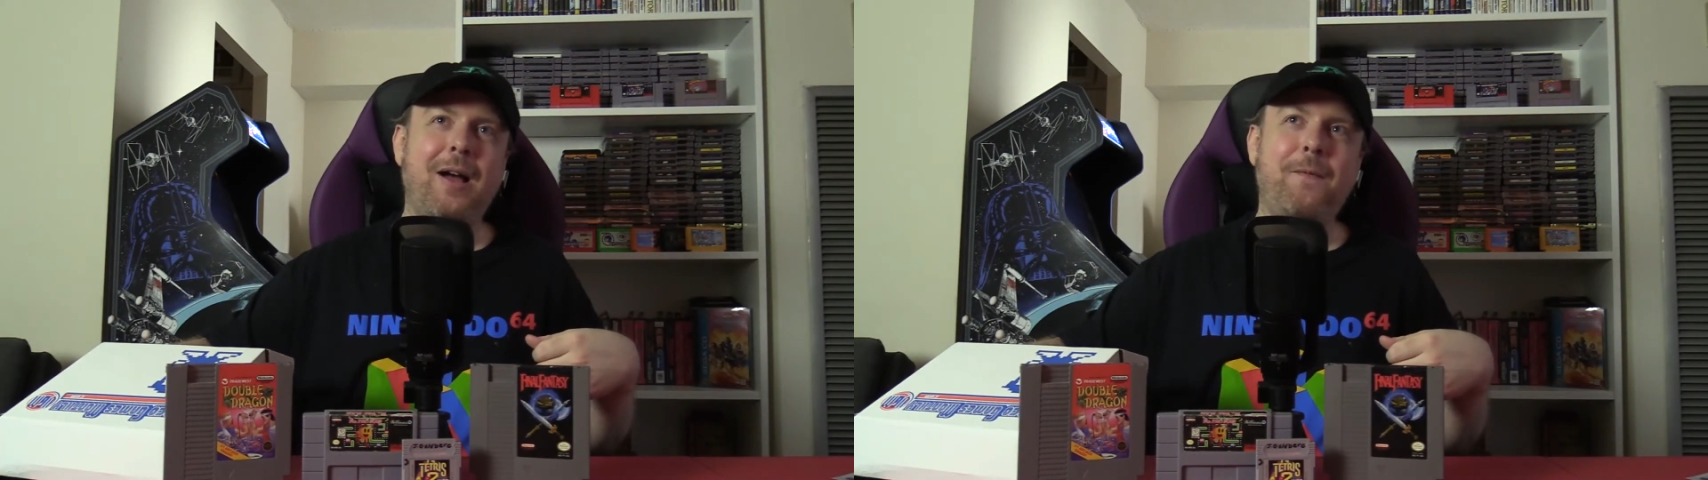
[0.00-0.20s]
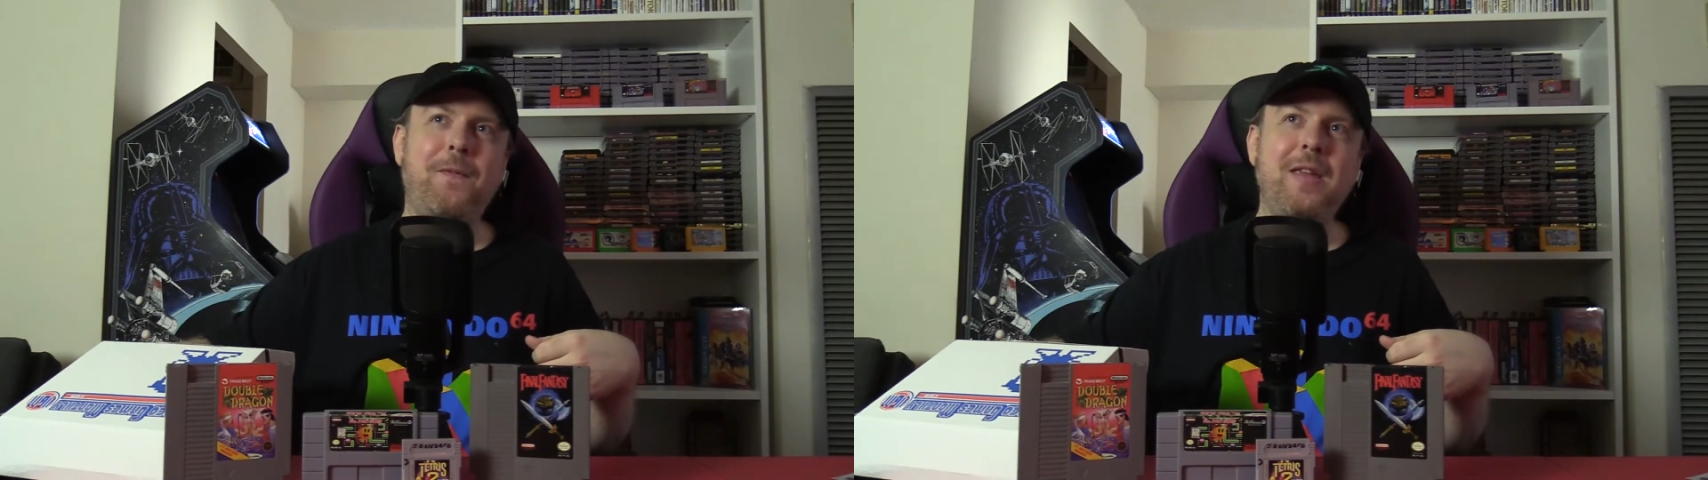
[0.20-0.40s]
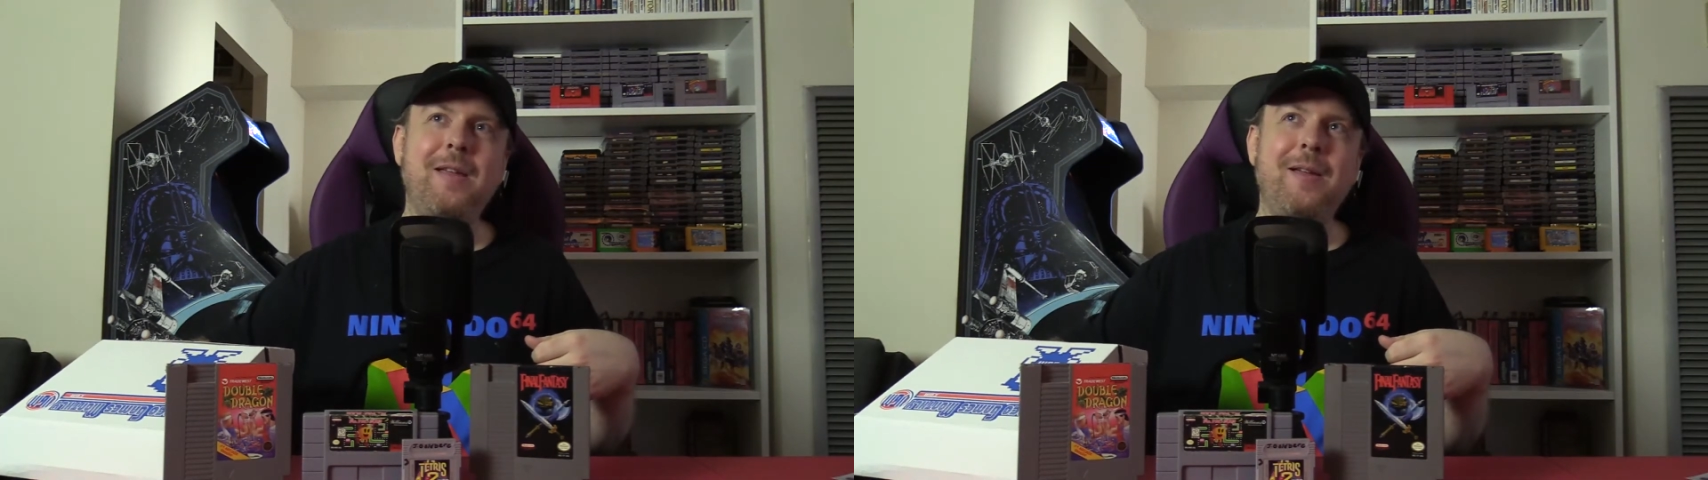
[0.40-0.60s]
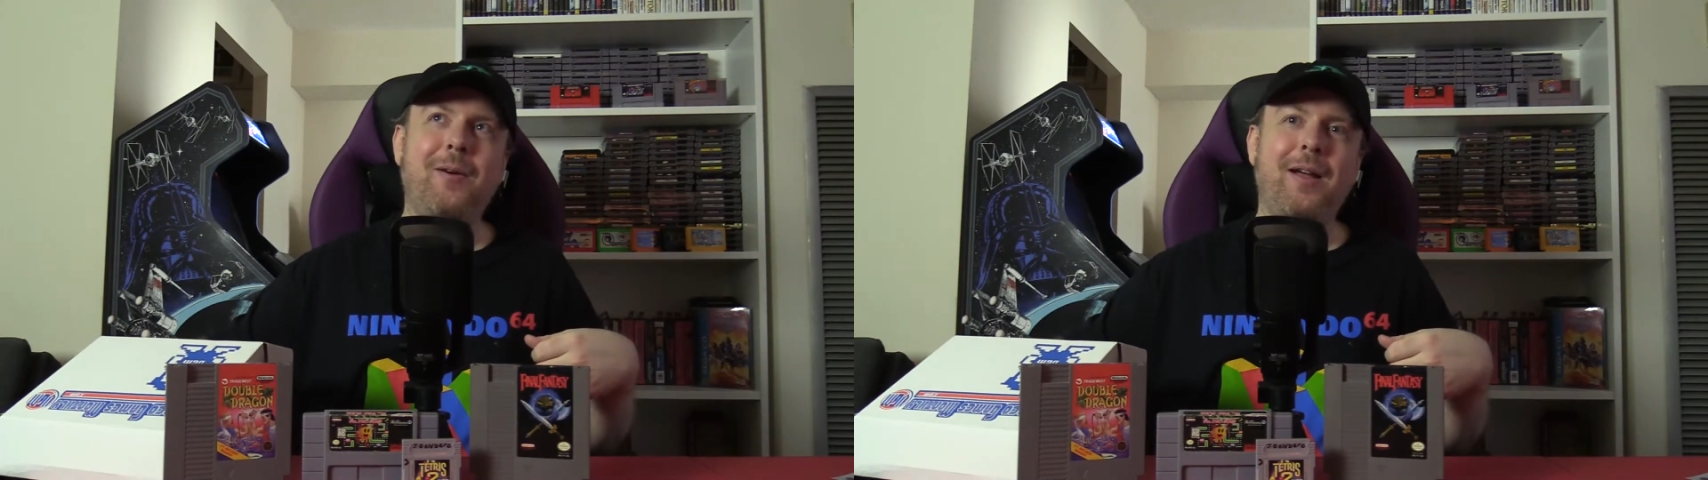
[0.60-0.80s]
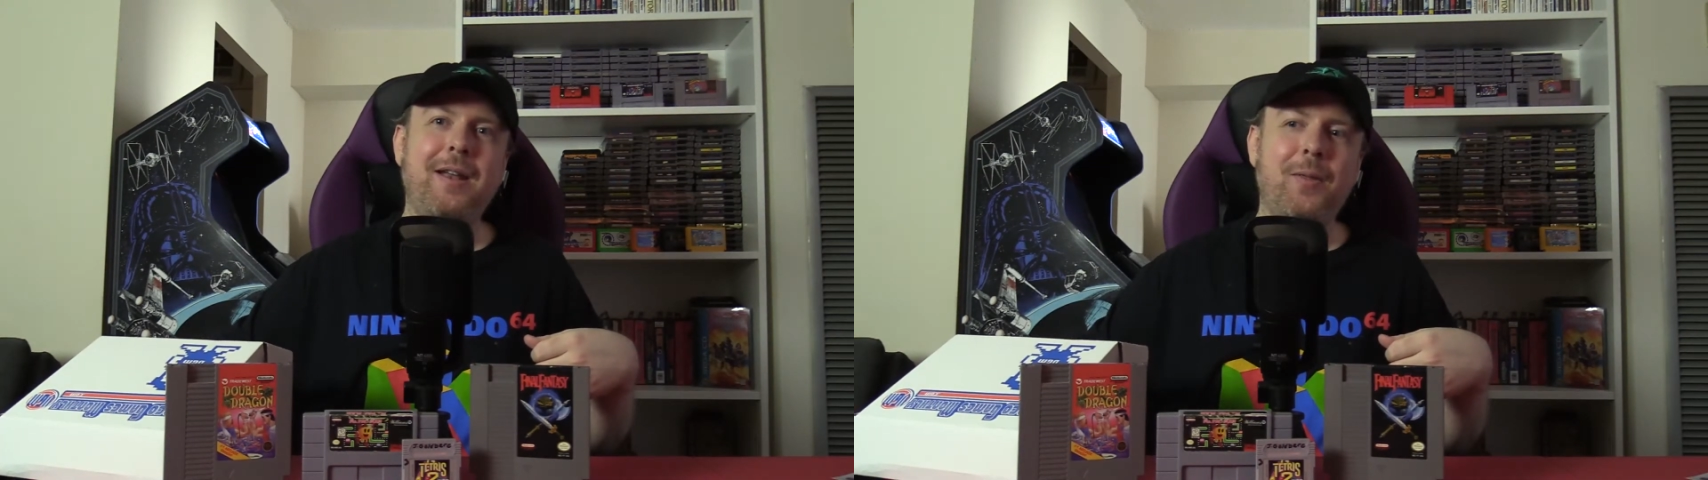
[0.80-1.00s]
I
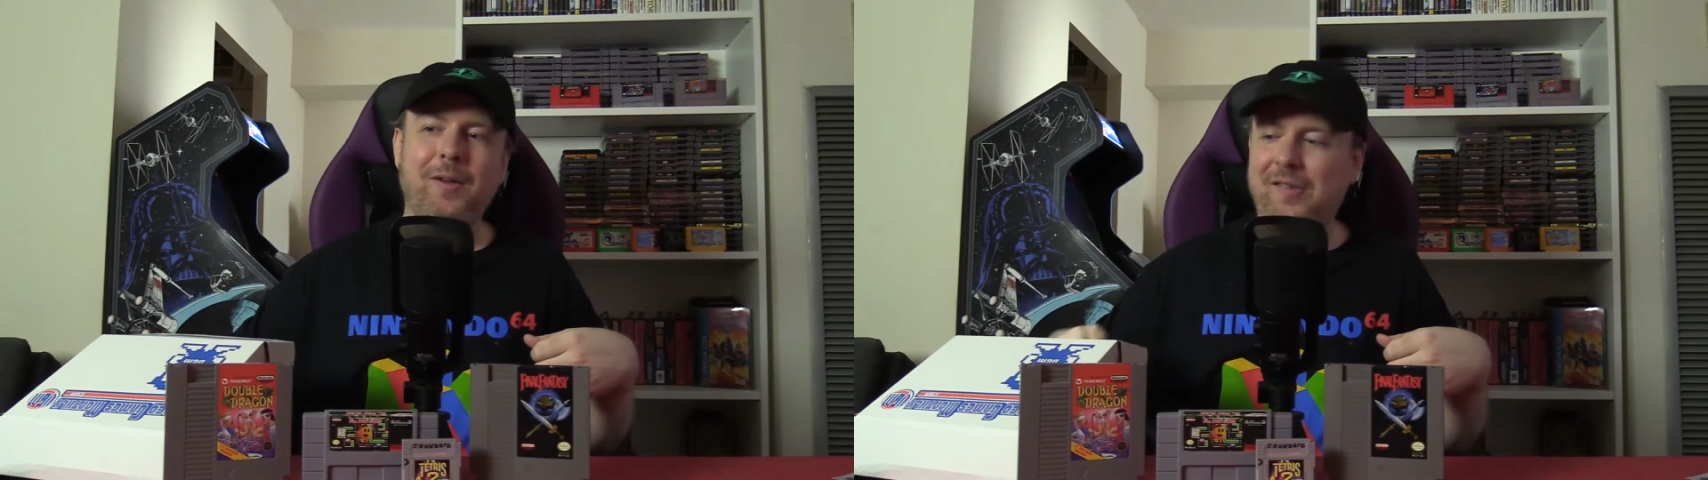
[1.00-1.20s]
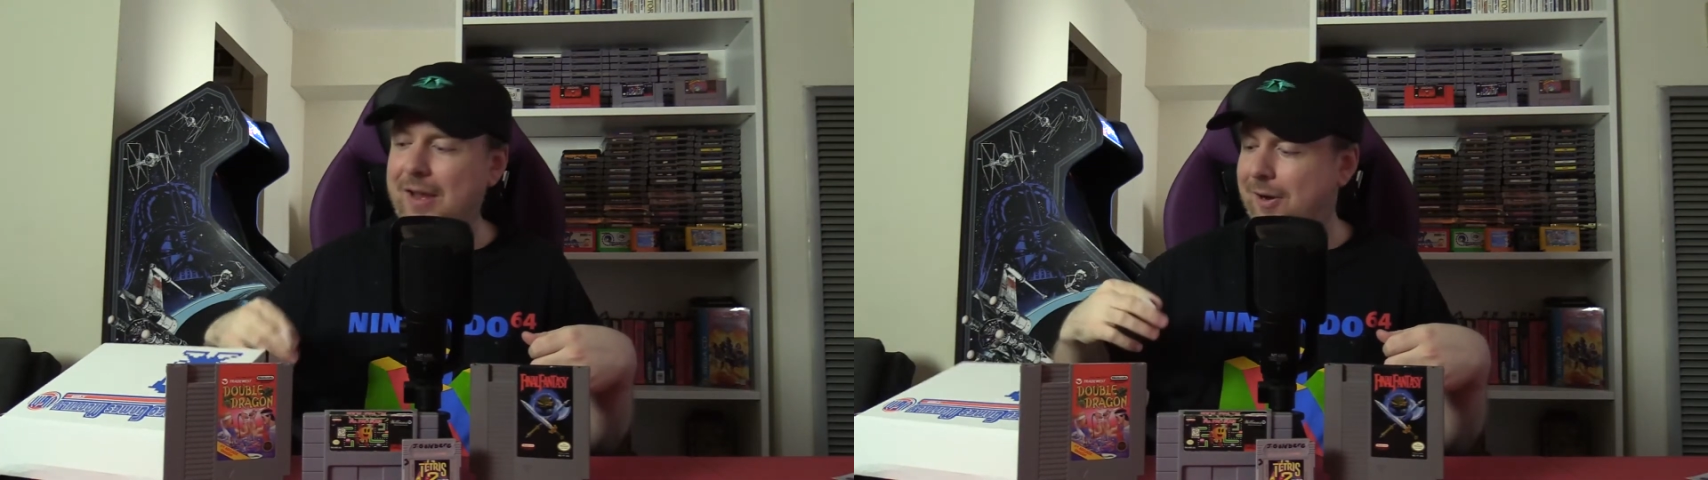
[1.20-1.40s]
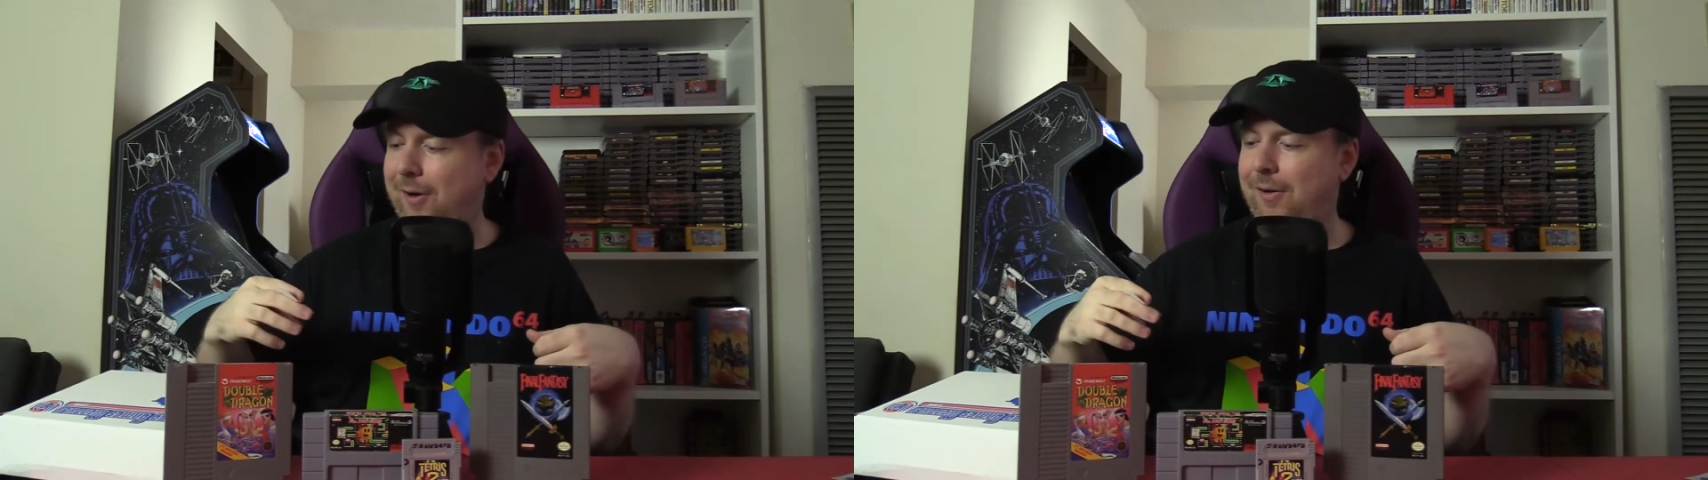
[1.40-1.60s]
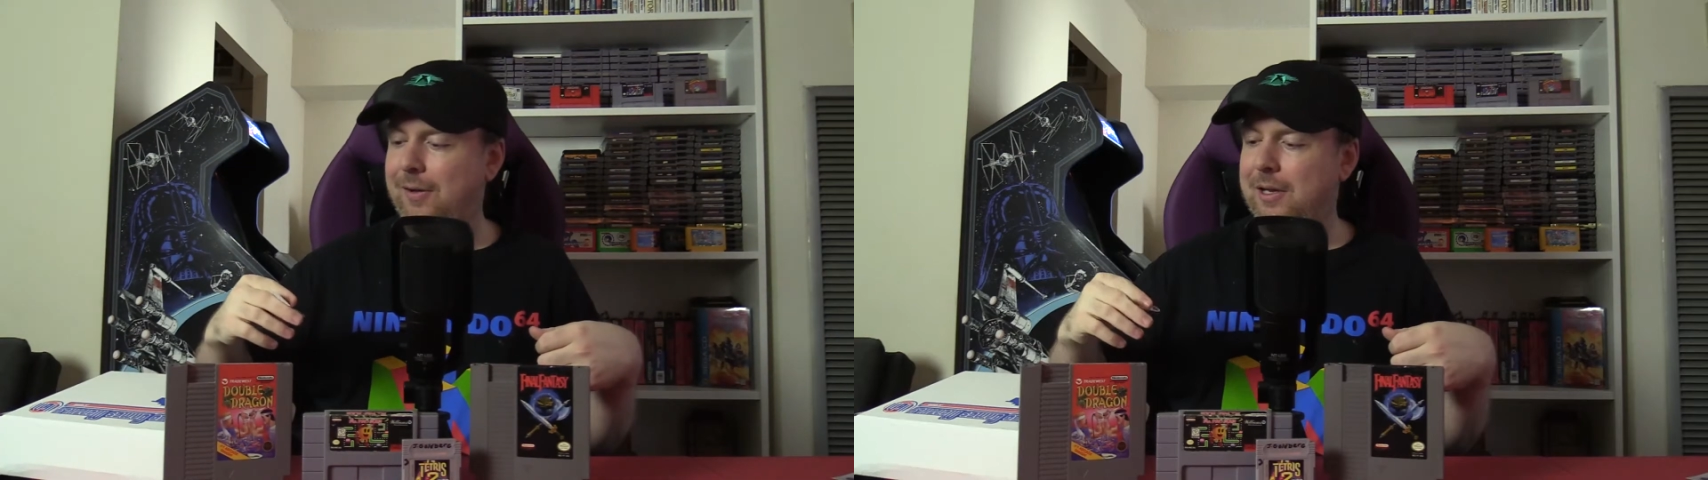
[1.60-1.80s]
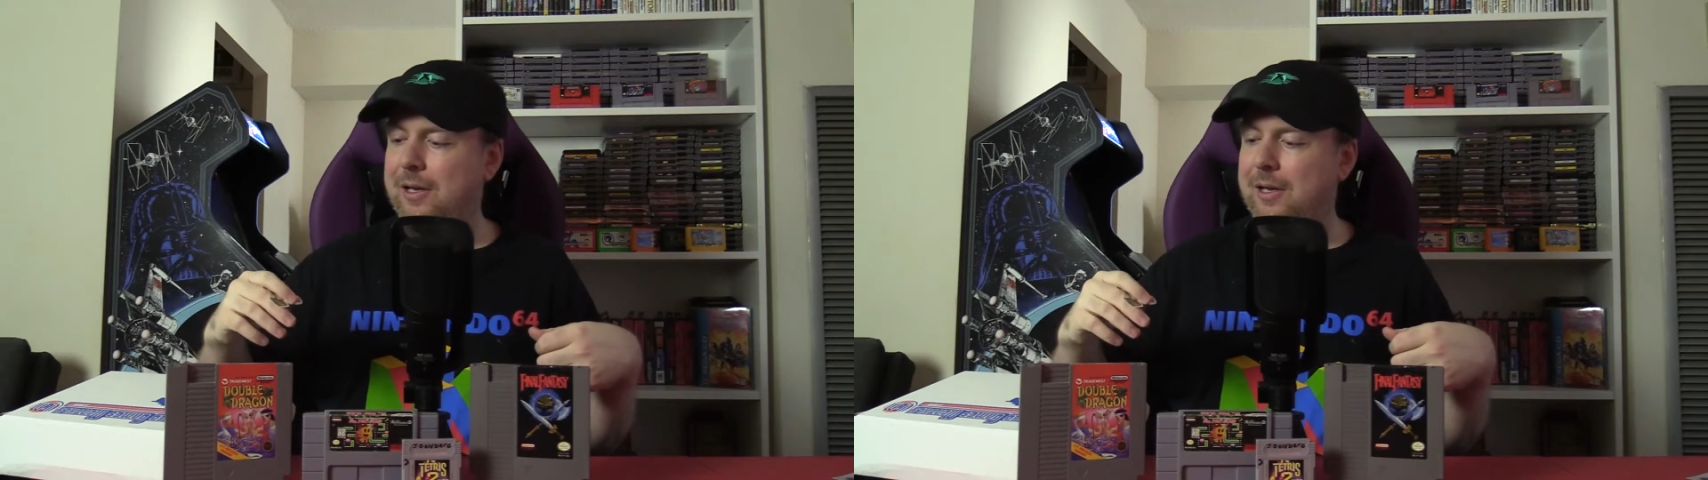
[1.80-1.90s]
feel another sticker.